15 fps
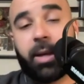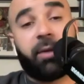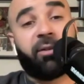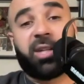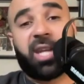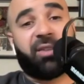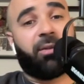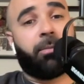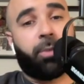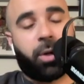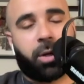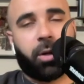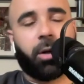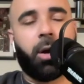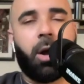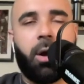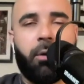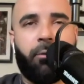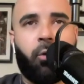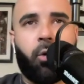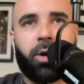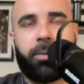Even Devin Booker,
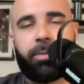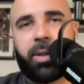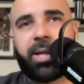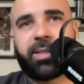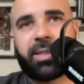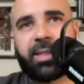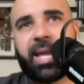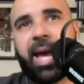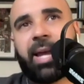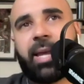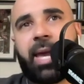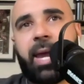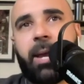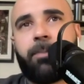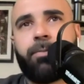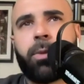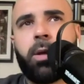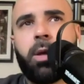40-plus in that game.